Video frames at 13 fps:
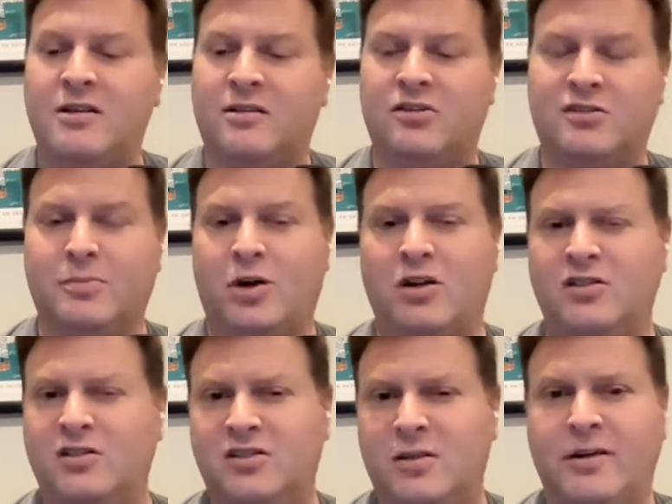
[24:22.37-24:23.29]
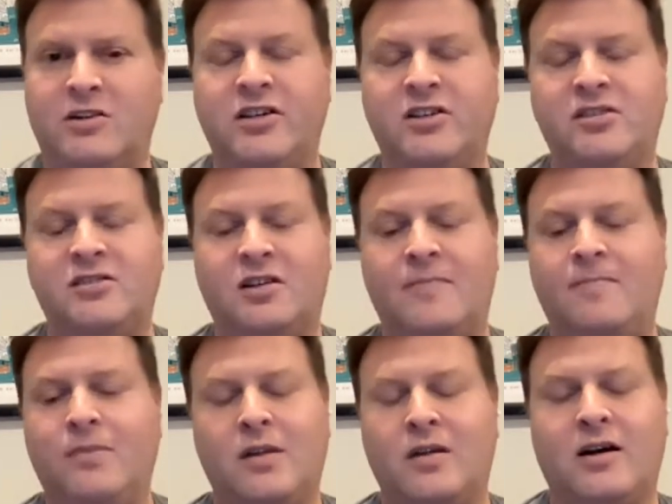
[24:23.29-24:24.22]
They're smaller in some areas.
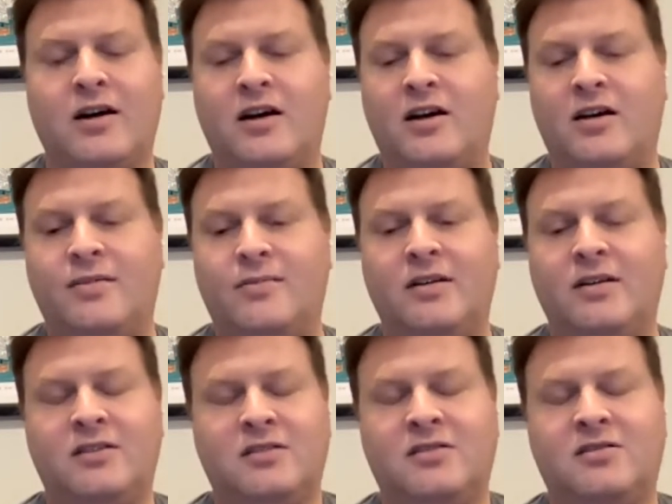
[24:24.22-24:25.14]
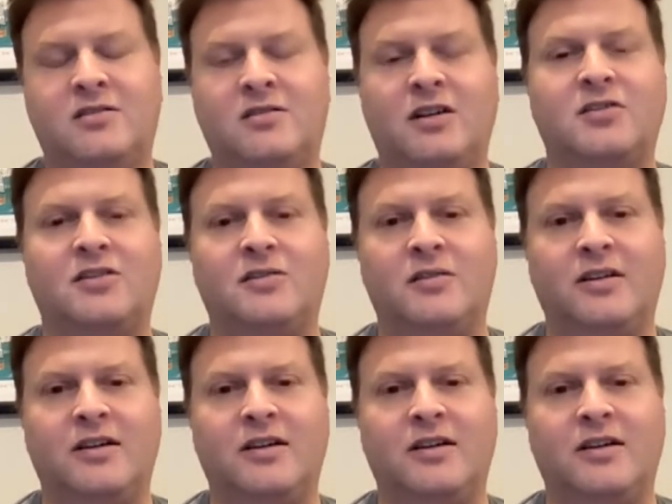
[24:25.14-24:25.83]
It just doesn't